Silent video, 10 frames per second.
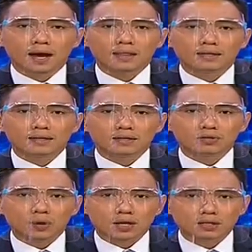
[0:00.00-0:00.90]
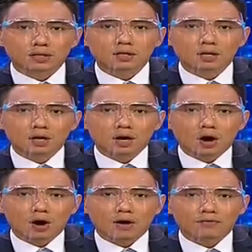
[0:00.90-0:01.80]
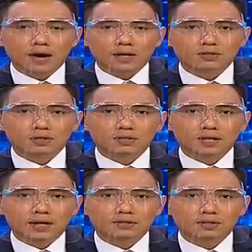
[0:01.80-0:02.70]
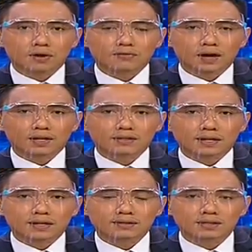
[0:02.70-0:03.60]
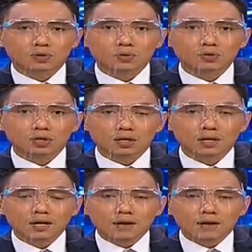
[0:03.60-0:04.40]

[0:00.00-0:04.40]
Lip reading: and the contraction of external debt of financial institutions.